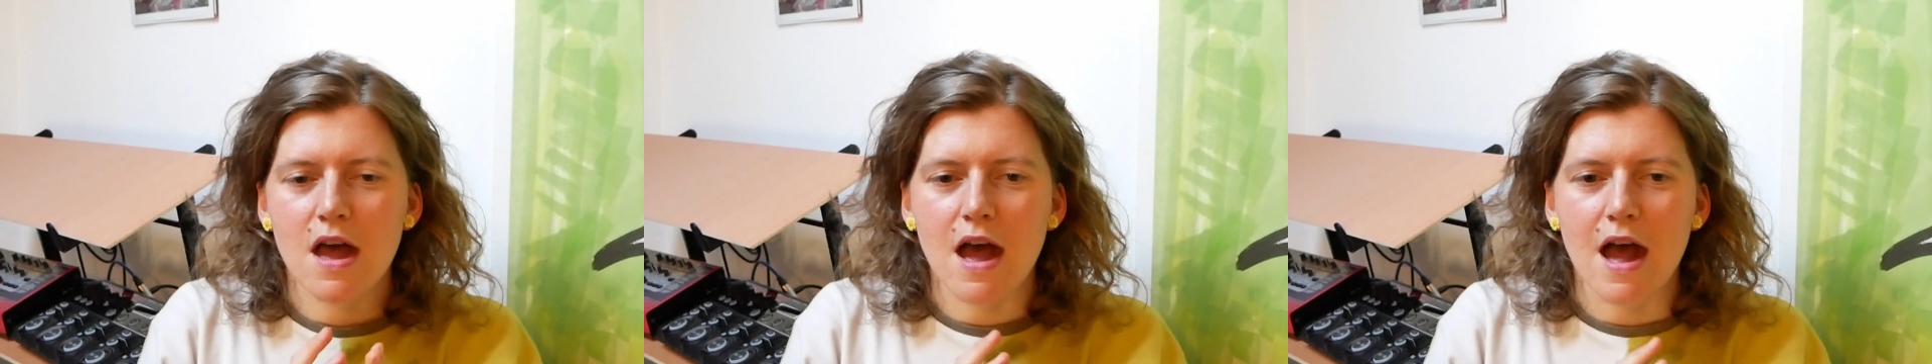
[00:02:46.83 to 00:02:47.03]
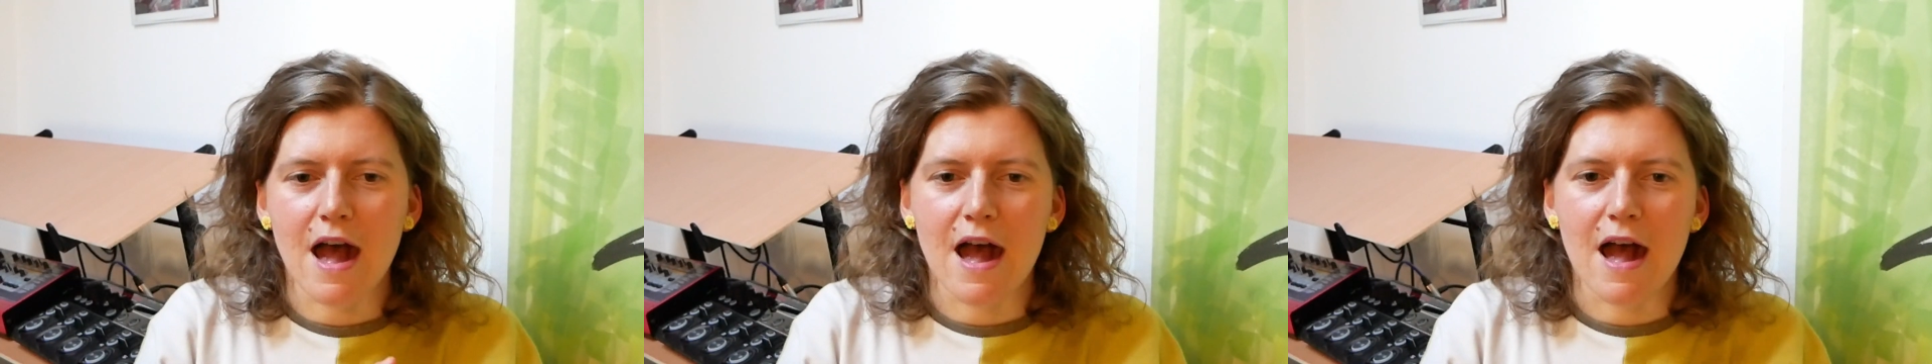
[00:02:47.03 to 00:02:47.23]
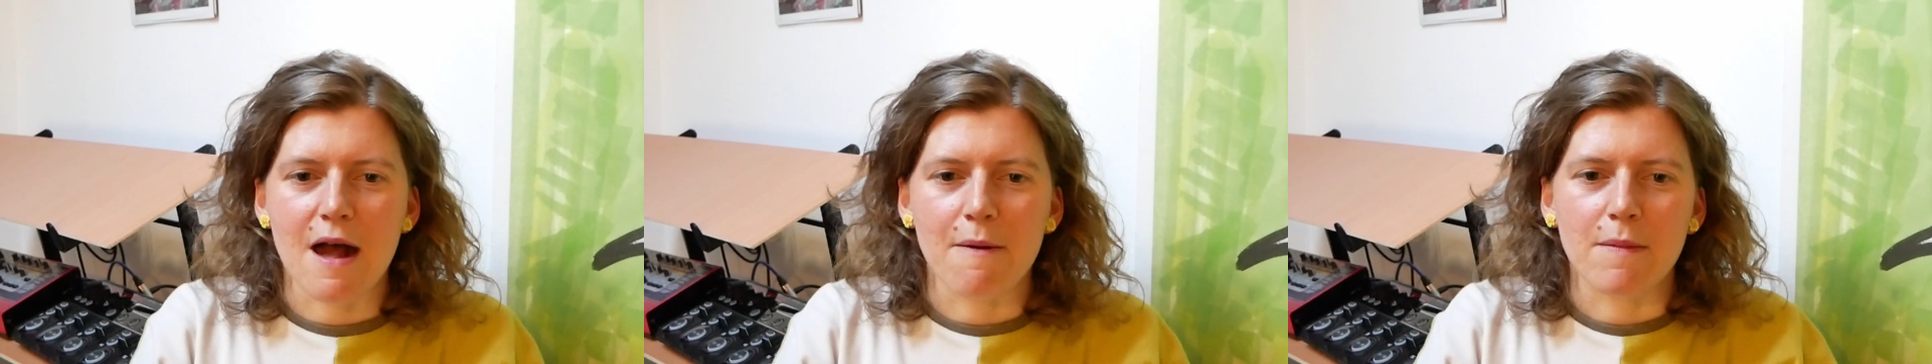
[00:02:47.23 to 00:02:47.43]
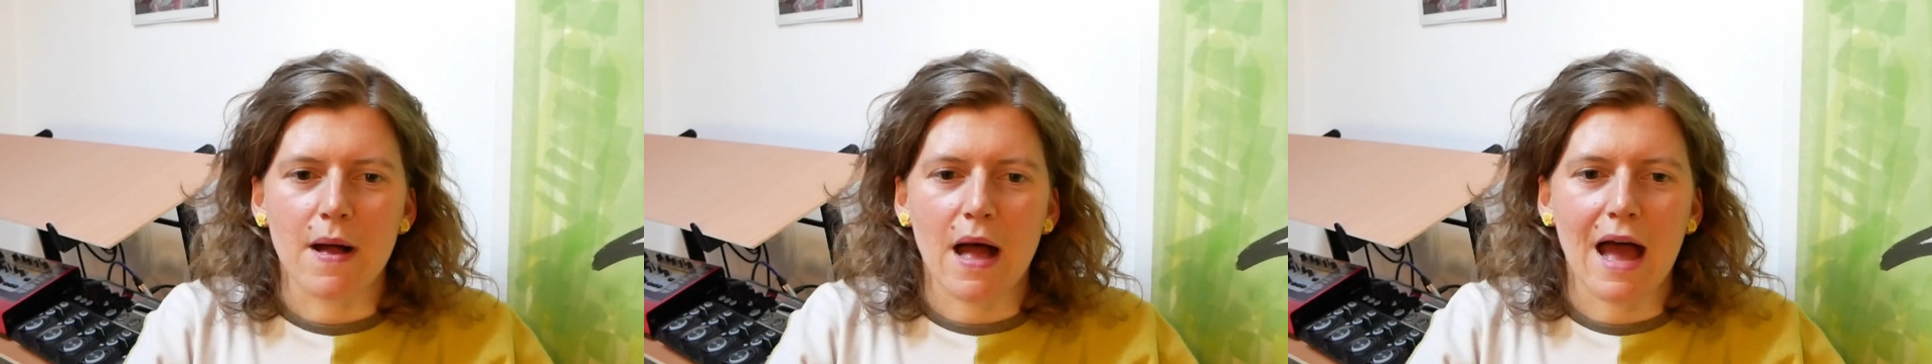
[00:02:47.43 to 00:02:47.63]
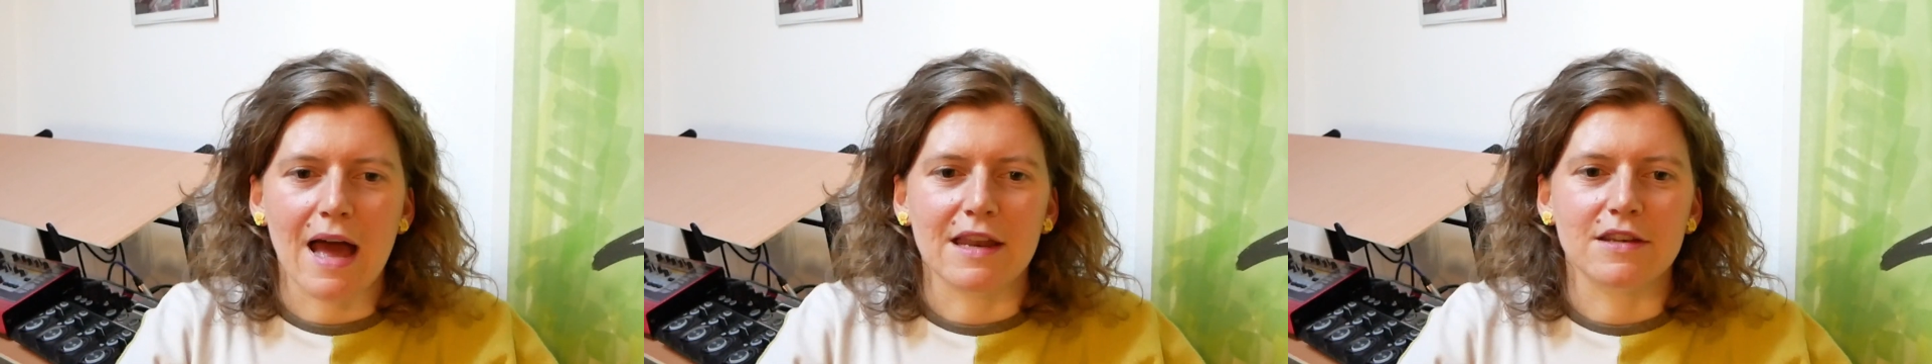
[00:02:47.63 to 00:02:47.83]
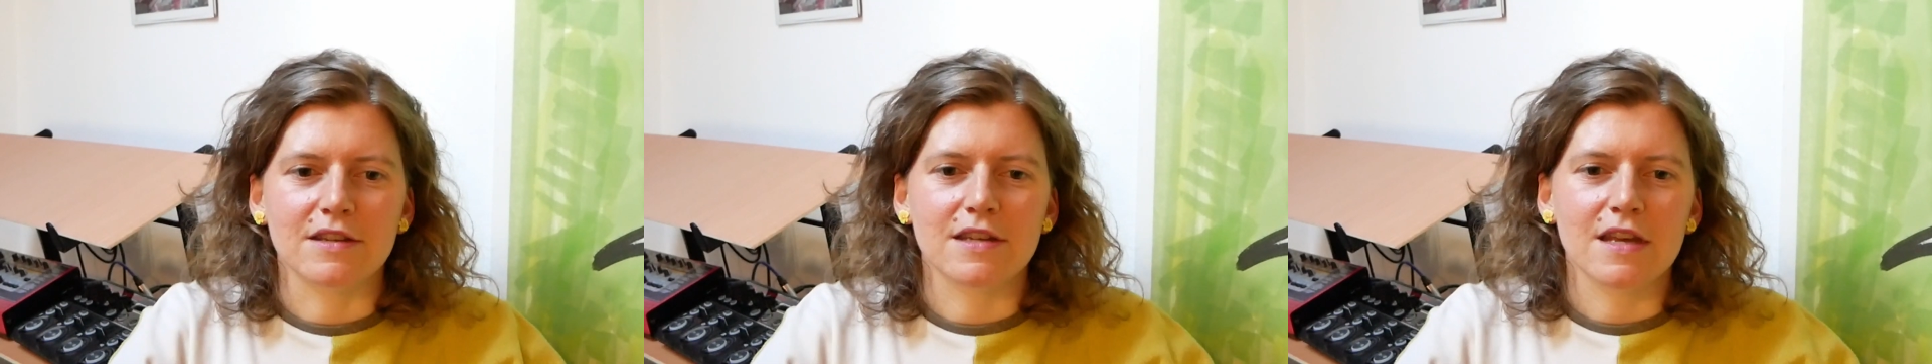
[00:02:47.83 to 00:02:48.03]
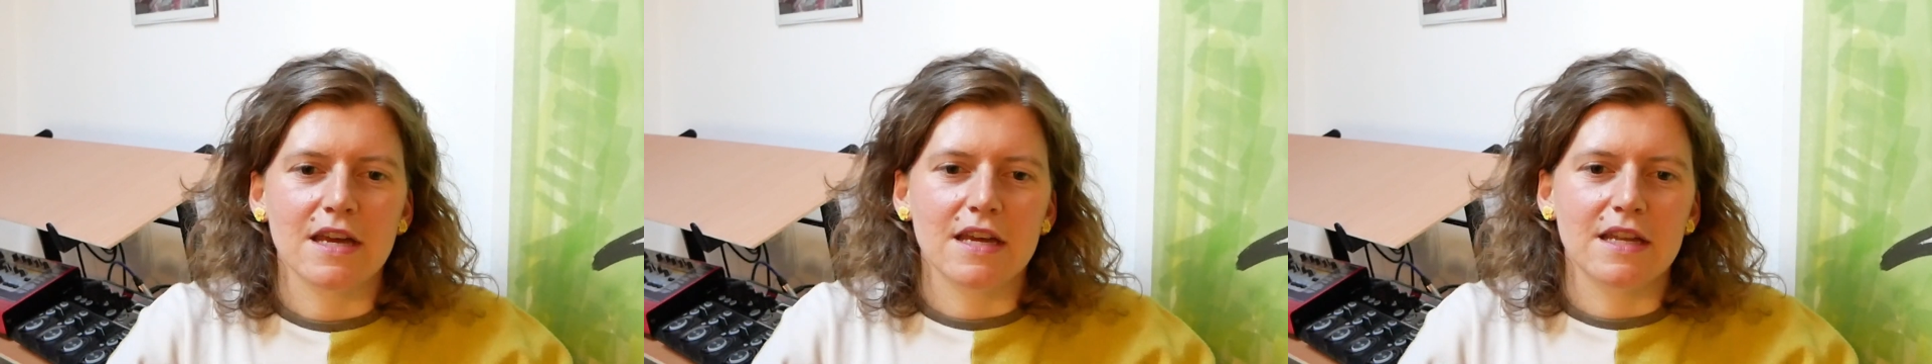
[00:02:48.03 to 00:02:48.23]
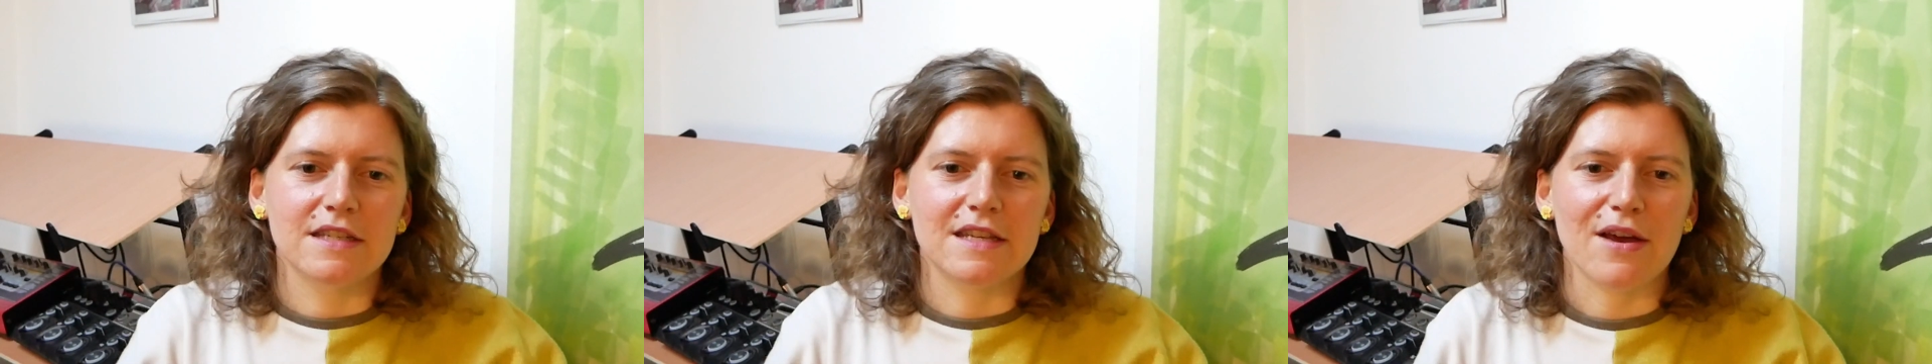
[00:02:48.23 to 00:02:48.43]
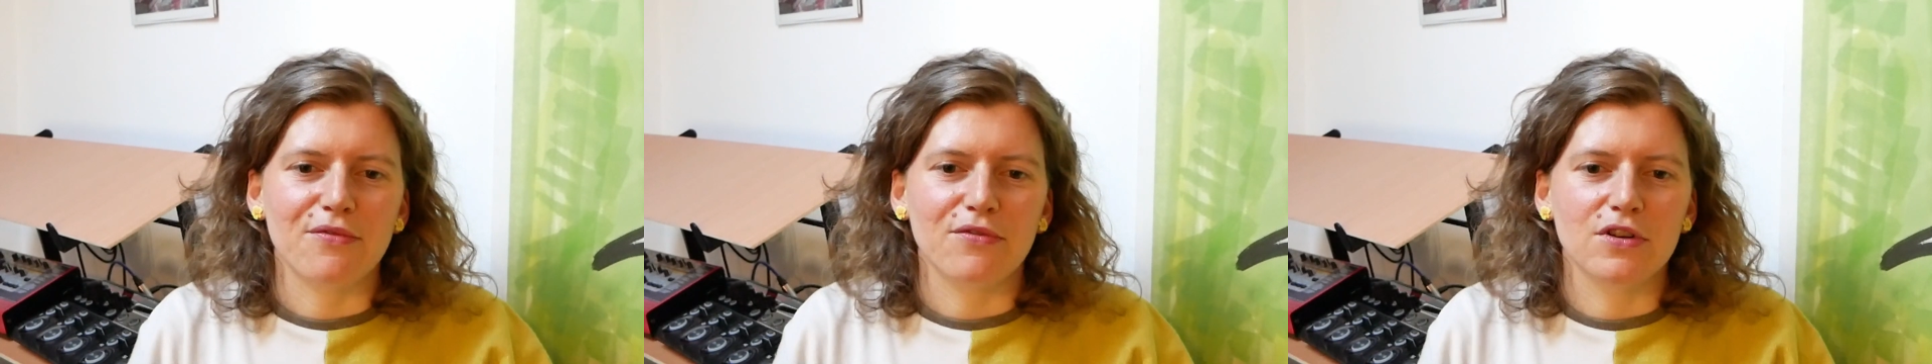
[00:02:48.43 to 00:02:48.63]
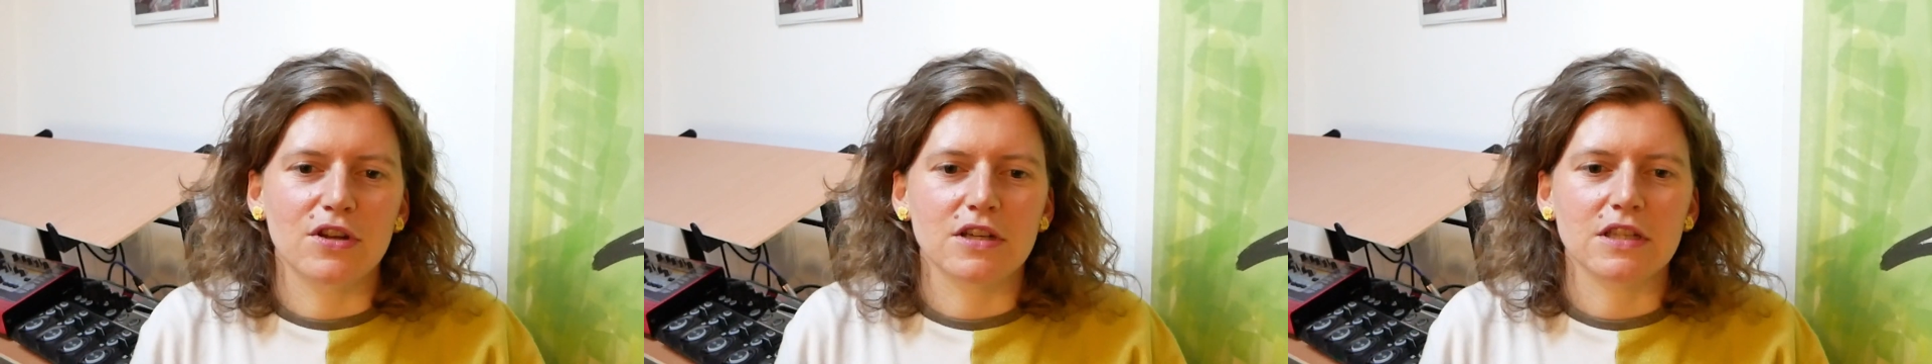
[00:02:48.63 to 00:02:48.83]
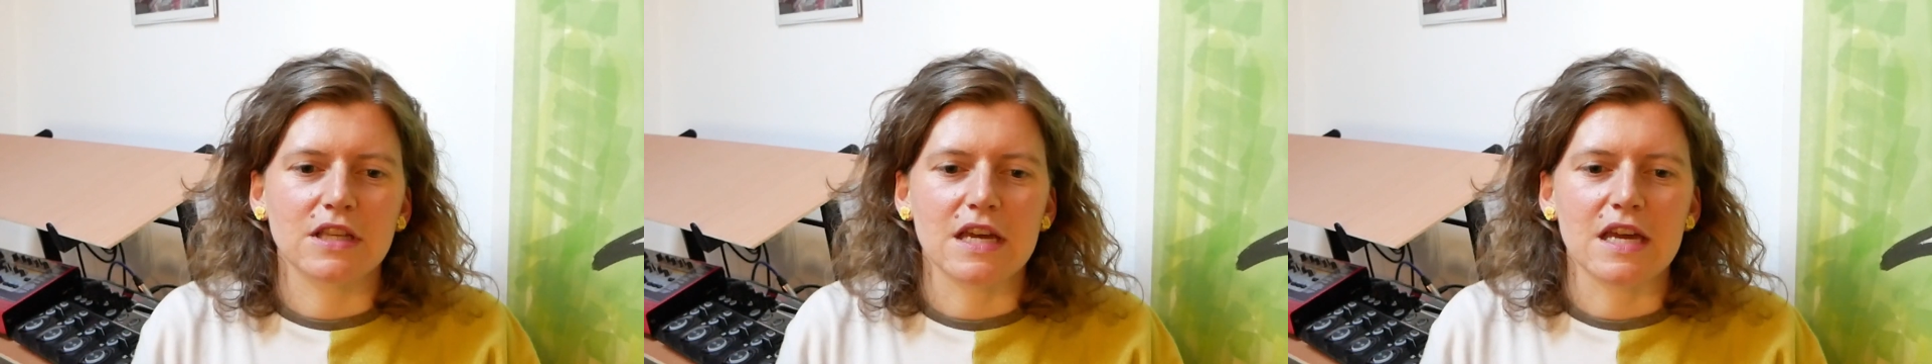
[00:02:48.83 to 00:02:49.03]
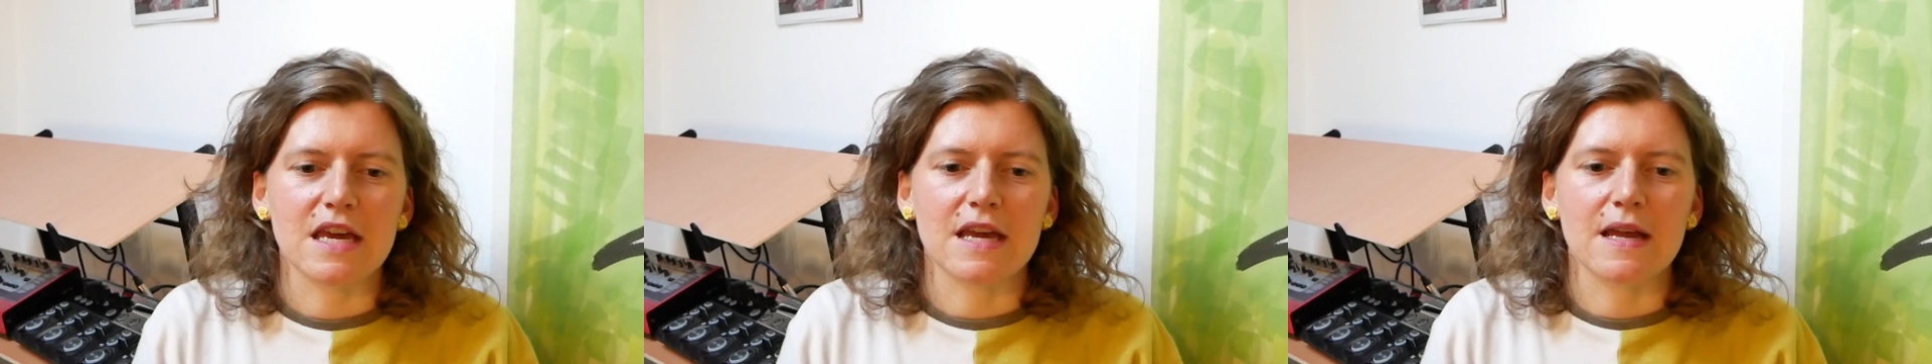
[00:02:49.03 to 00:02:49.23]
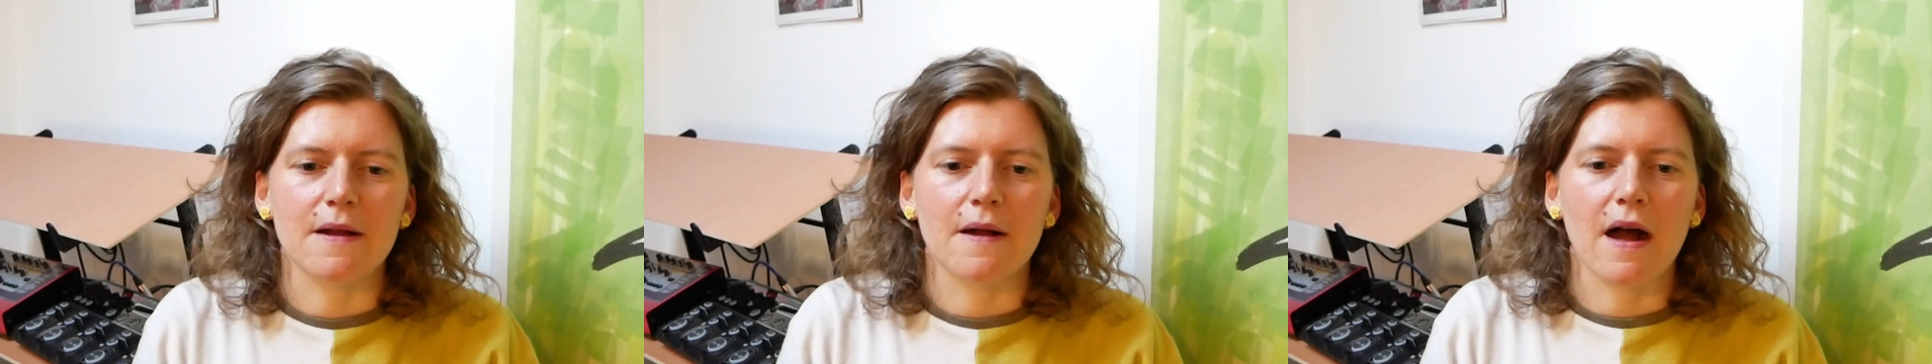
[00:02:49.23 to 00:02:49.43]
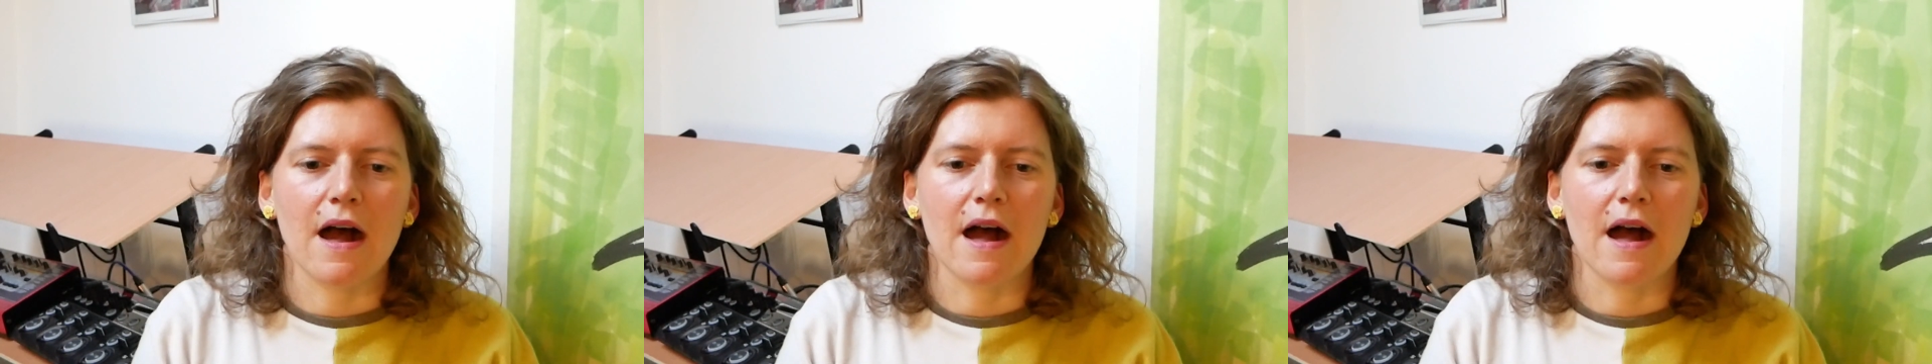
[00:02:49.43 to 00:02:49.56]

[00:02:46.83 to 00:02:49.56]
and definitely